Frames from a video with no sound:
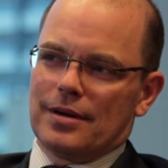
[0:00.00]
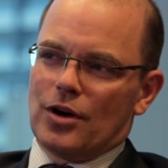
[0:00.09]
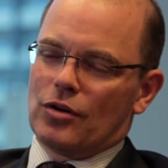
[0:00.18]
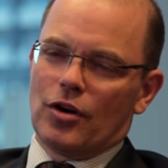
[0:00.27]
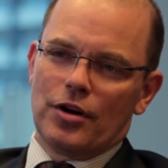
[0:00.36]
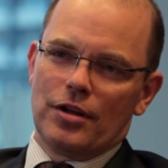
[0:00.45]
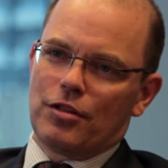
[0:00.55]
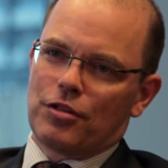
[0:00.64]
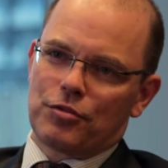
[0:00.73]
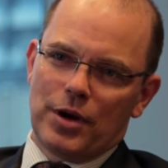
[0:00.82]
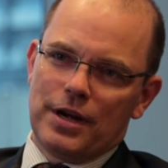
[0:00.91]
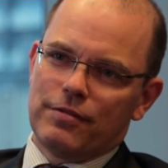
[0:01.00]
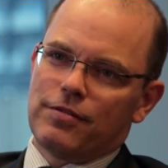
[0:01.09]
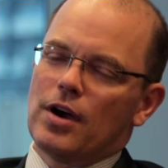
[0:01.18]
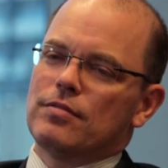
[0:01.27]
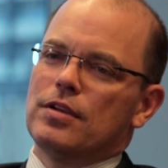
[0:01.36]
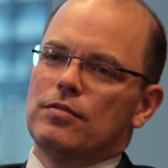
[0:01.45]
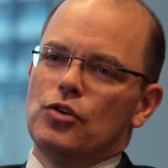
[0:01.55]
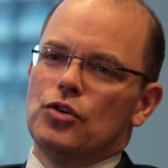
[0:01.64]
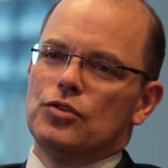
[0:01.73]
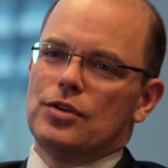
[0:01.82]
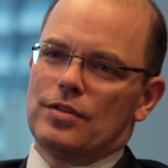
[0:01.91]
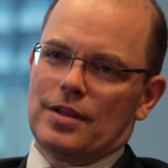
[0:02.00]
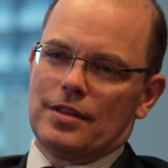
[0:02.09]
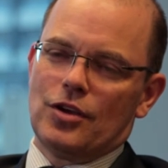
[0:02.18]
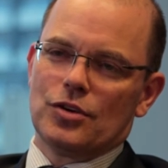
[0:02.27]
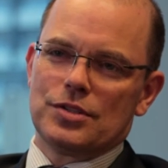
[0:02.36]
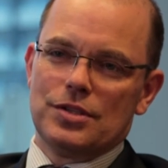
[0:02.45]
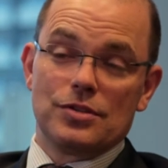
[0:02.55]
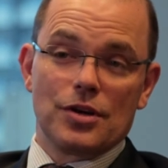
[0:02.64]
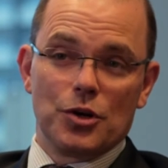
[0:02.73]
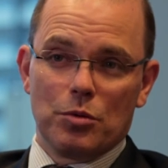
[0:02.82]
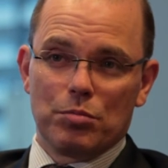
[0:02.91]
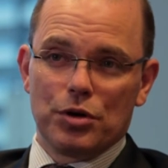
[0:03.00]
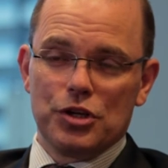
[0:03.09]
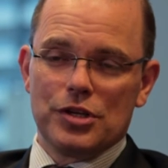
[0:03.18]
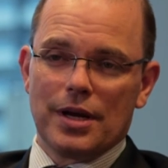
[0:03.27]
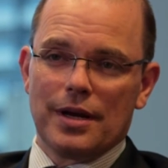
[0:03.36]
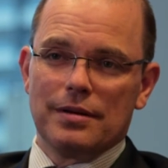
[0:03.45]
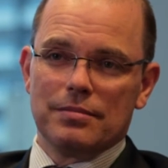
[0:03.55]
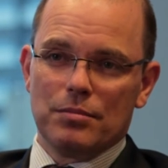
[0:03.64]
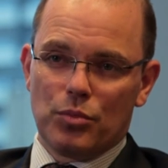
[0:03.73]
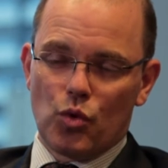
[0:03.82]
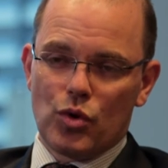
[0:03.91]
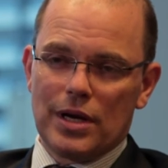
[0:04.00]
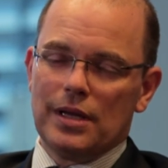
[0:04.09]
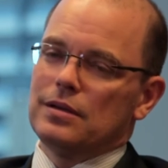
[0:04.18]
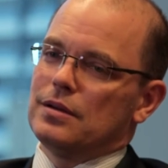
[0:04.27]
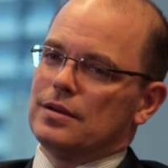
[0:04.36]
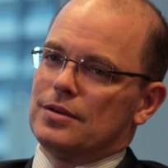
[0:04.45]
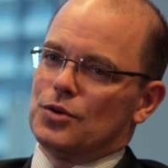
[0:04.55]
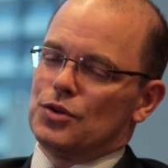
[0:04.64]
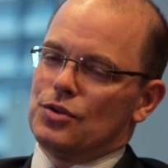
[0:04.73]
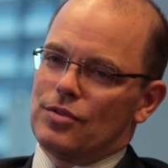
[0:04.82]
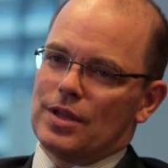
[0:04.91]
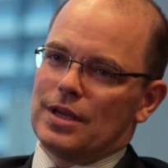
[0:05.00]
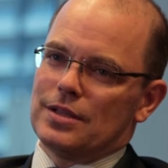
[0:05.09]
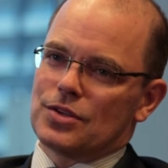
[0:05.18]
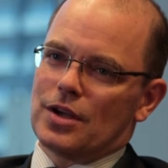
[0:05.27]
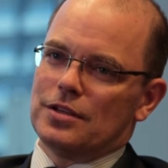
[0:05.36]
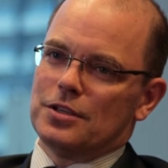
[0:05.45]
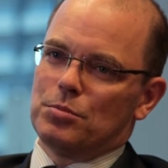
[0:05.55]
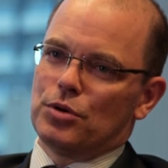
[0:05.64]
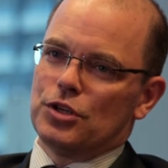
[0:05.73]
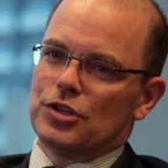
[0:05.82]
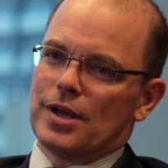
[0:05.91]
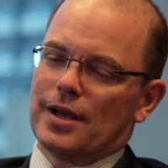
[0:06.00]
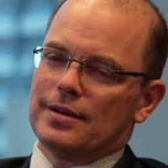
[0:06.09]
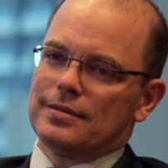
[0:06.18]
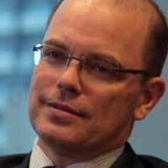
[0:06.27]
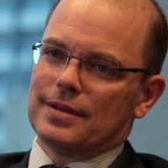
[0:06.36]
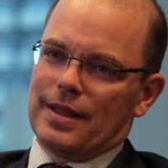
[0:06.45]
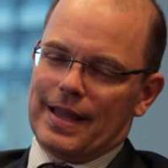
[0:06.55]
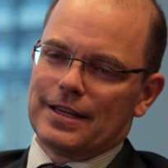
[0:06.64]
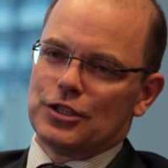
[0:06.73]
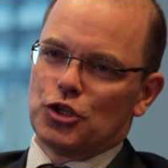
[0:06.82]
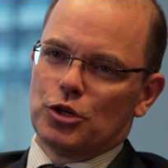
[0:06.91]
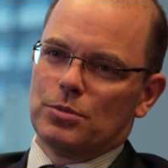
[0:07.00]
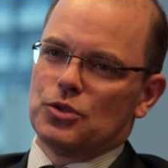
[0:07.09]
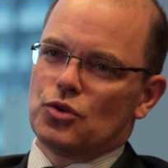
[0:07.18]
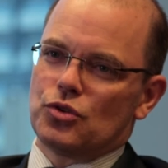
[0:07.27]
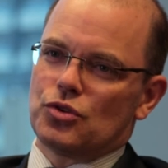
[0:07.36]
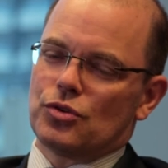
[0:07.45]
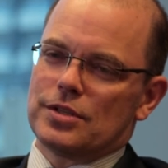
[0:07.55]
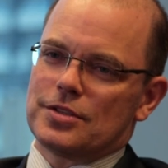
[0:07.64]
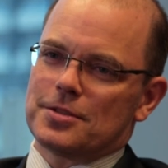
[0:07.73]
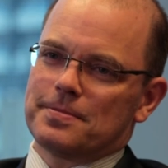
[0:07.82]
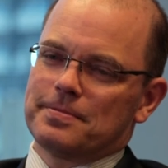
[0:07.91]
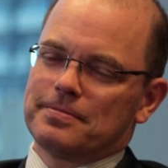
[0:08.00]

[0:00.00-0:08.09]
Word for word: uh, on a three to five-year view, do you think the Aussie is going to appreciate broadly, or do you think it's going to depreciate? And that determines your choice.